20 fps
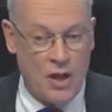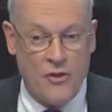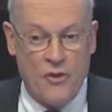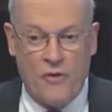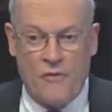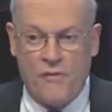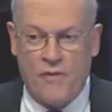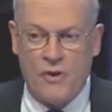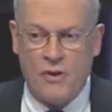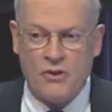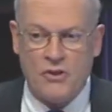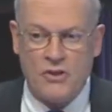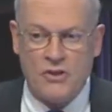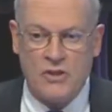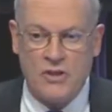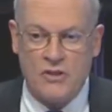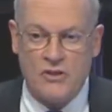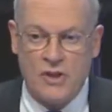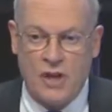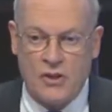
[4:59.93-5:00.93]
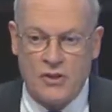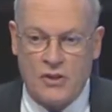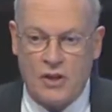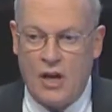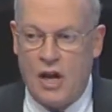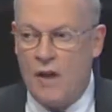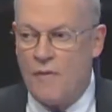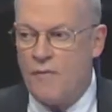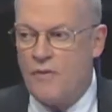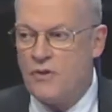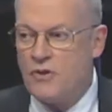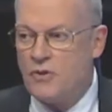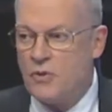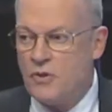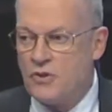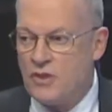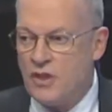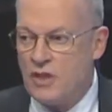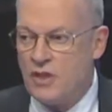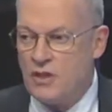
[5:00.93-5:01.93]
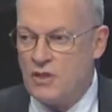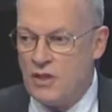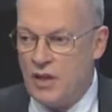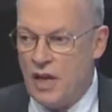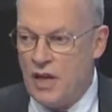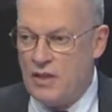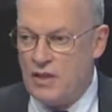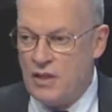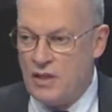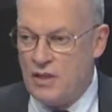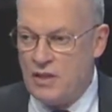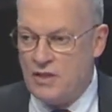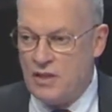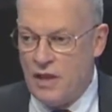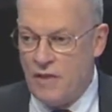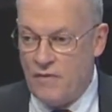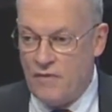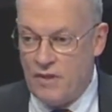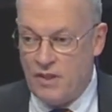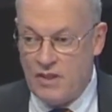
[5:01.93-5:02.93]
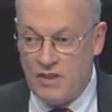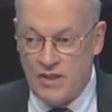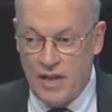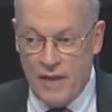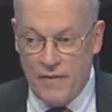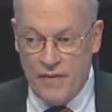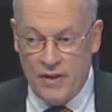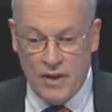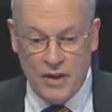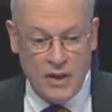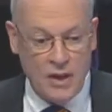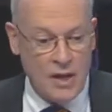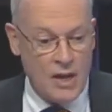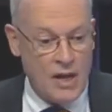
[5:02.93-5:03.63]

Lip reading: The first such conference was in 1977